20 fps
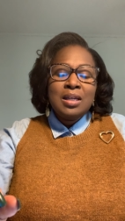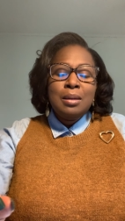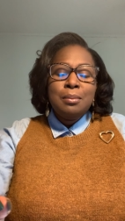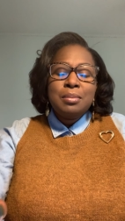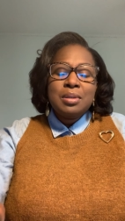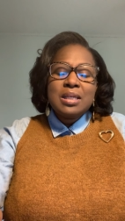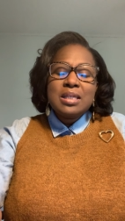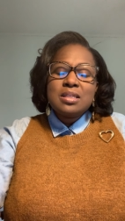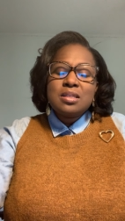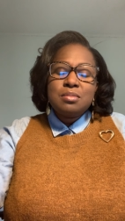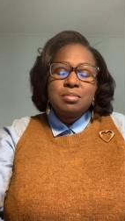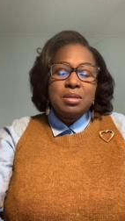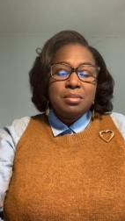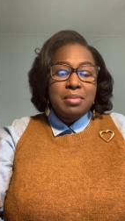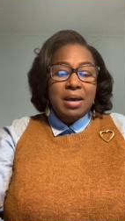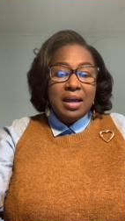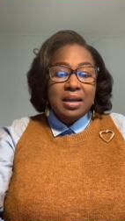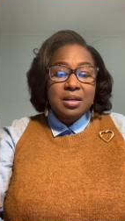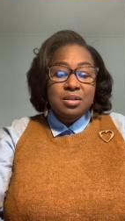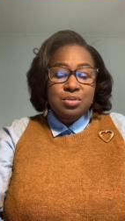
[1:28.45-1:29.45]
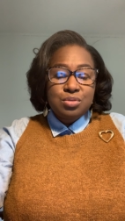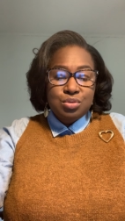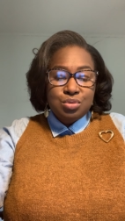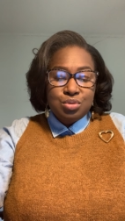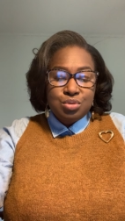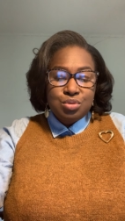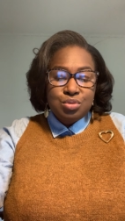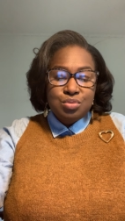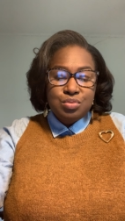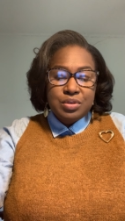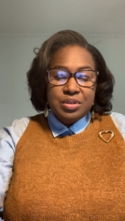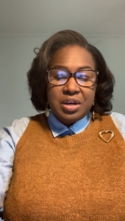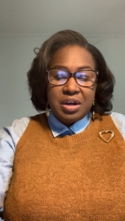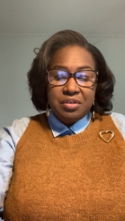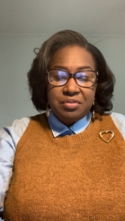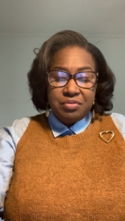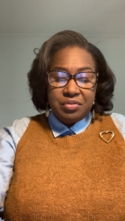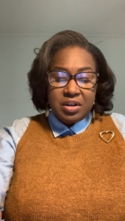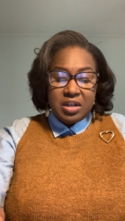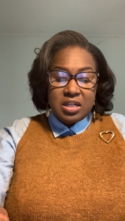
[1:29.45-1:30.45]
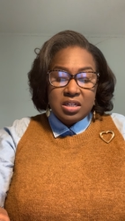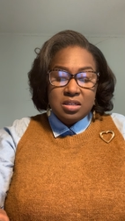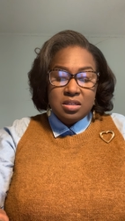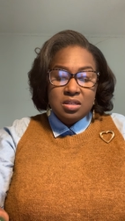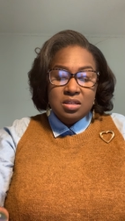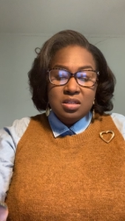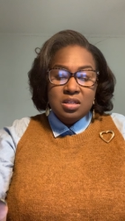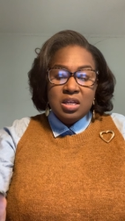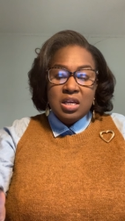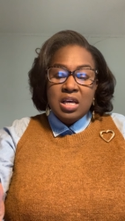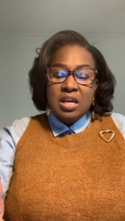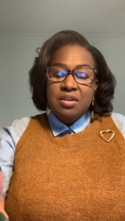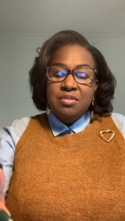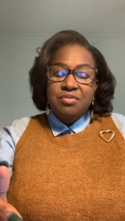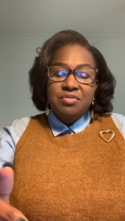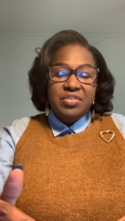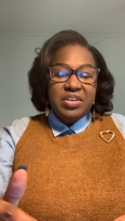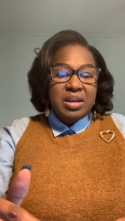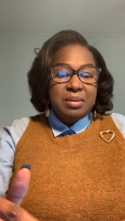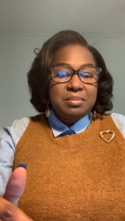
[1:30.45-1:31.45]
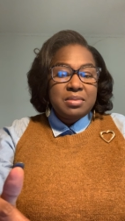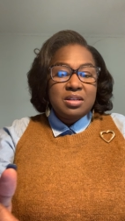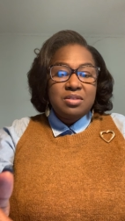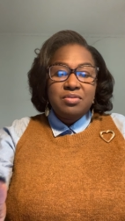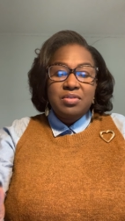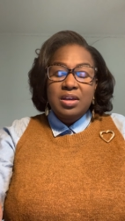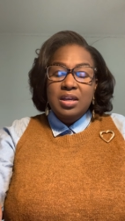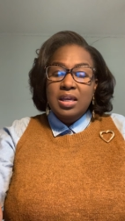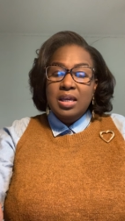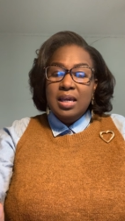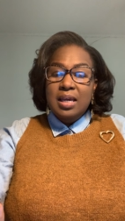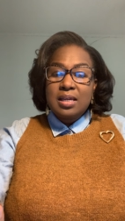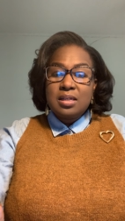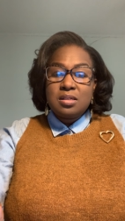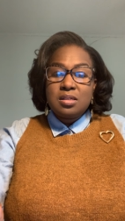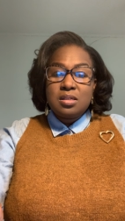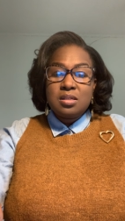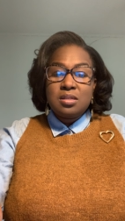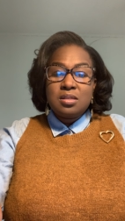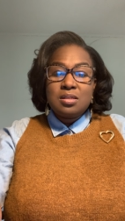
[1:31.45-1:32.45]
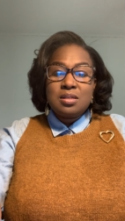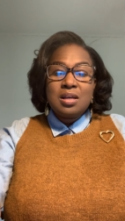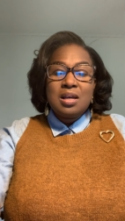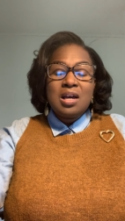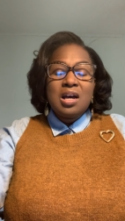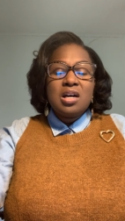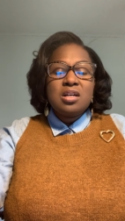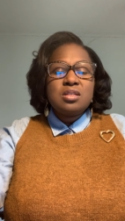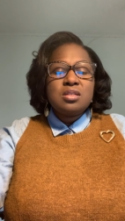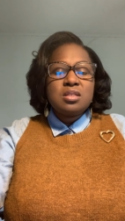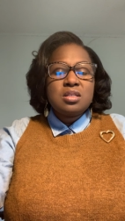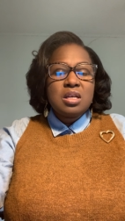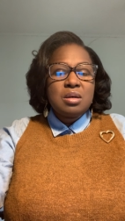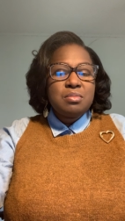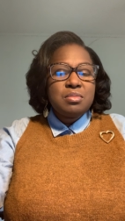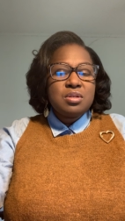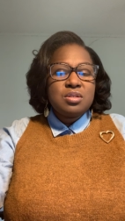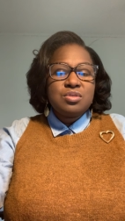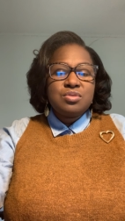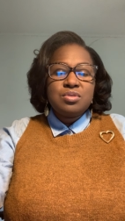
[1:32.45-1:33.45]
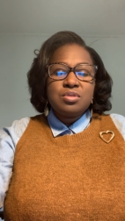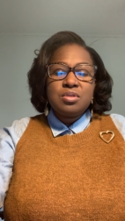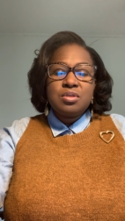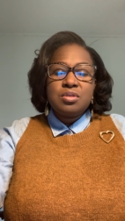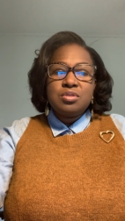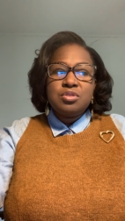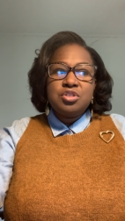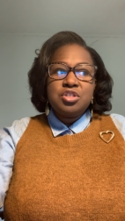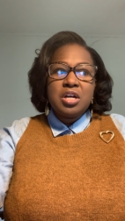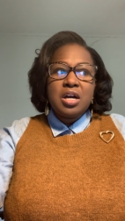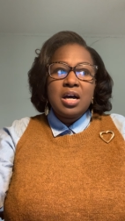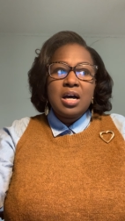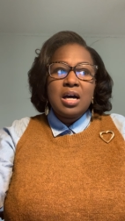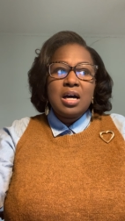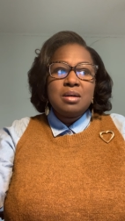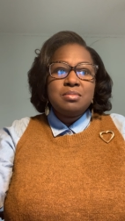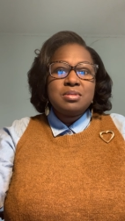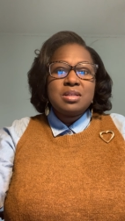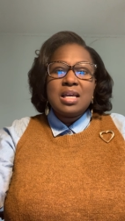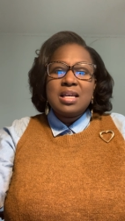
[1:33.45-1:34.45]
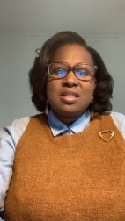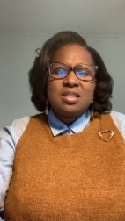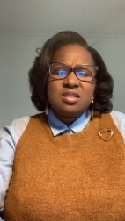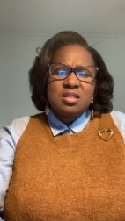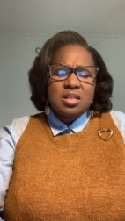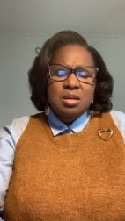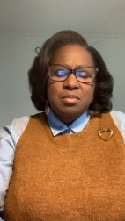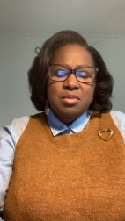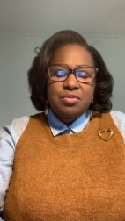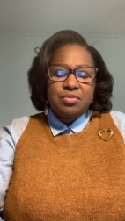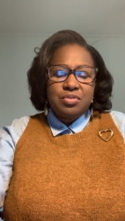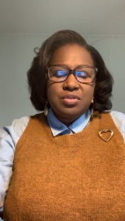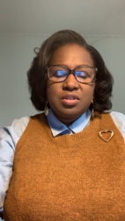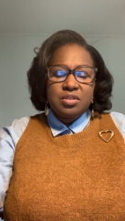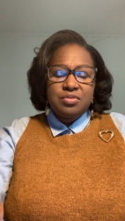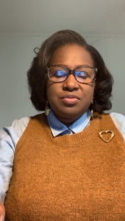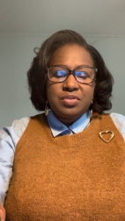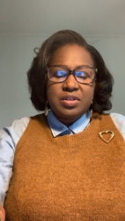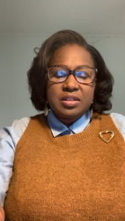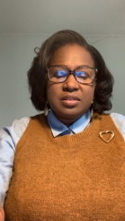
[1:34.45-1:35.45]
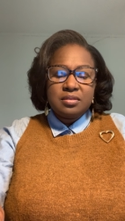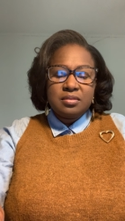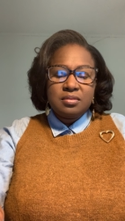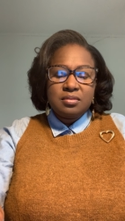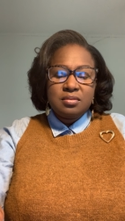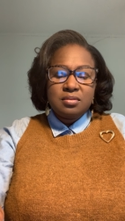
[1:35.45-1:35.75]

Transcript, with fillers: Plans to be back in school with our friends, family vacations, summers, jobs, and a summer full of fun.